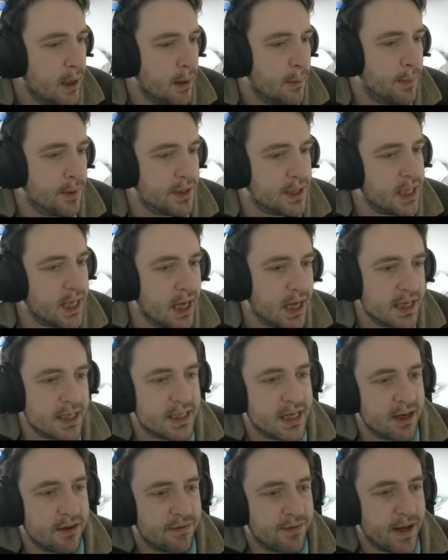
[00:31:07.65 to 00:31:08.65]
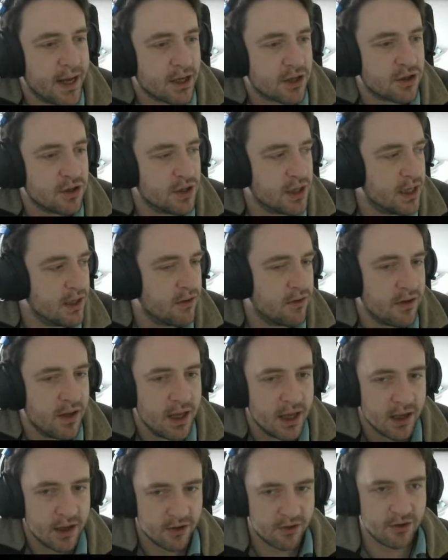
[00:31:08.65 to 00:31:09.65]
But the undead faction is
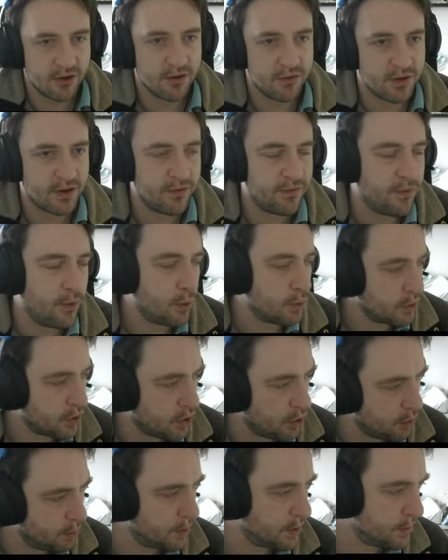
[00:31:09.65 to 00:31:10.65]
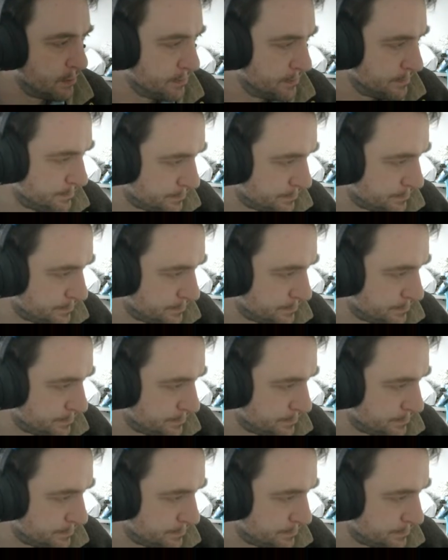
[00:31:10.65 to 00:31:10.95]
sort of default human,